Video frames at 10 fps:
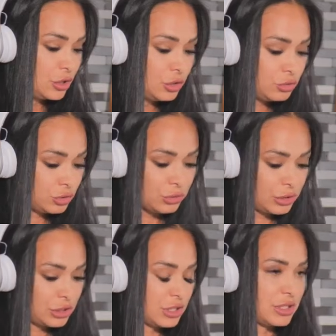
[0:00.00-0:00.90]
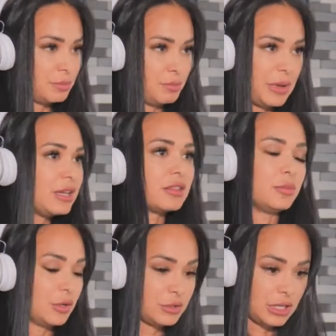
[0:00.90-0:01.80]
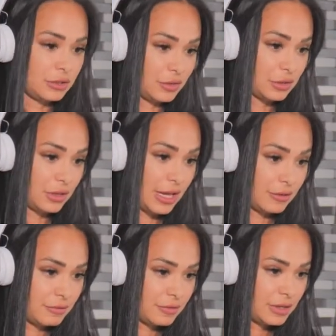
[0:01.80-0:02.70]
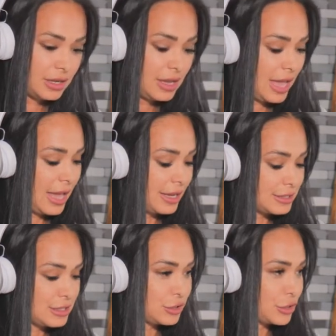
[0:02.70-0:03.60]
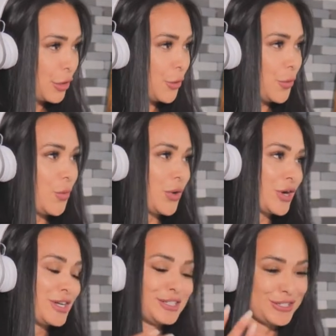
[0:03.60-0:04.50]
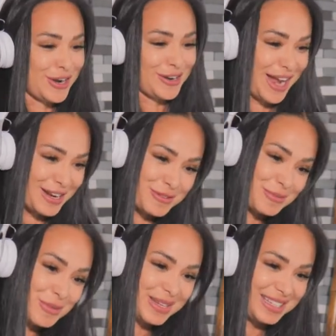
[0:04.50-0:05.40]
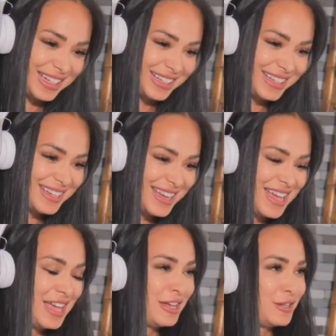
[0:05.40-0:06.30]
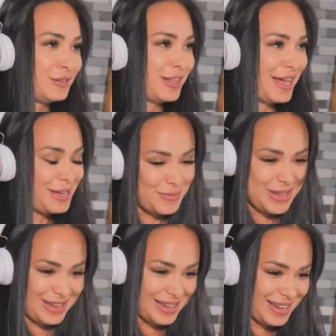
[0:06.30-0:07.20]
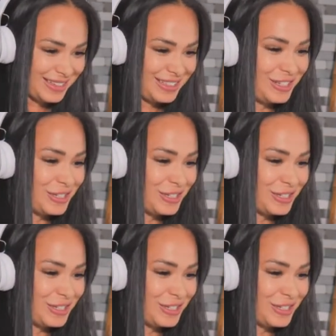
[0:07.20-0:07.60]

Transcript: you truly just make the most out of your life. And so we're going to start kind of from the beginning. Like me,